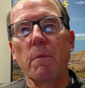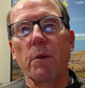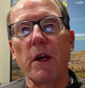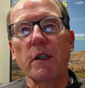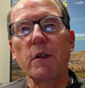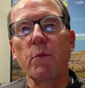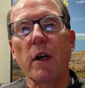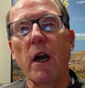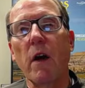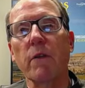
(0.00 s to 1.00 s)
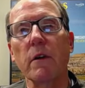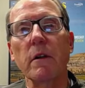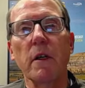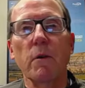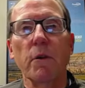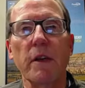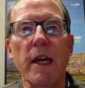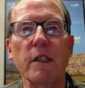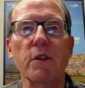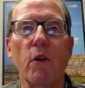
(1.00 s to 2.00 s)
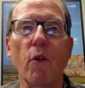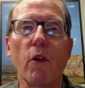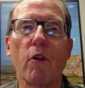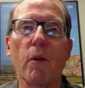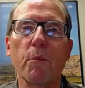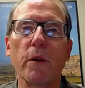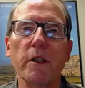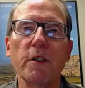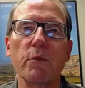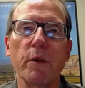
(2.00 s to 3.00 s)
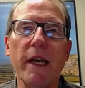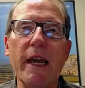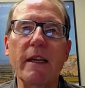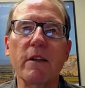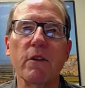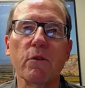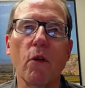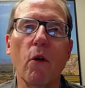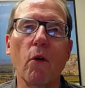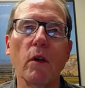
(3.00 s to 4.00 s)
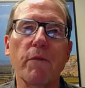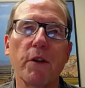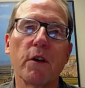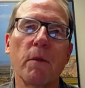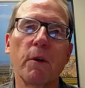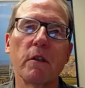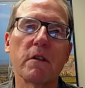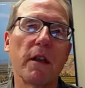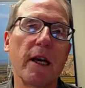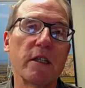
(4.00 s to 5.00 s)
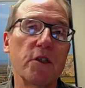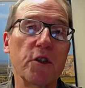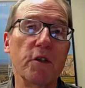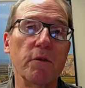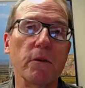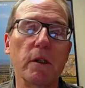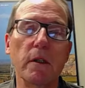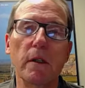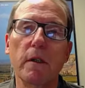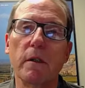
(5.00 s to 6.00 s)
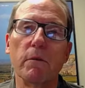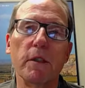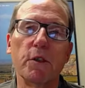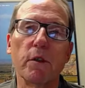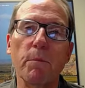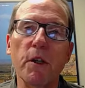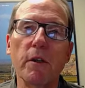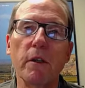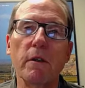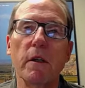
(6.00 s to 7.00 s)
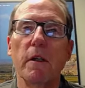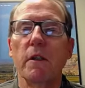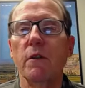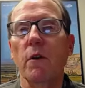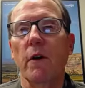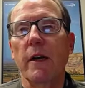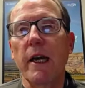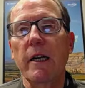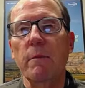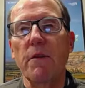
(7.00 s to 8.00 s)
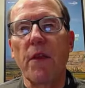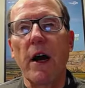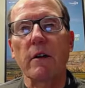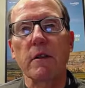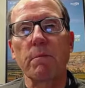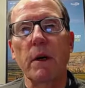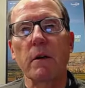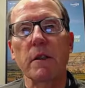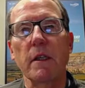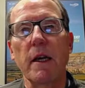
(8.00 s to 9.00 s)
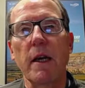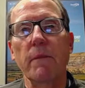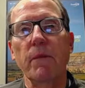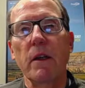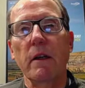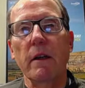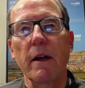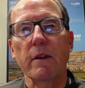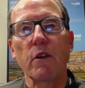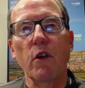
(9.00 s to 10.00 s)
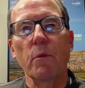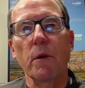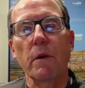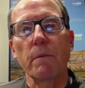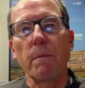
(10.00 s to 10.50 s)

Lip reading: Production recovered when the National Oil Corporation regained control of the terminals last June. It reached 1,280,000 barrels a day in October.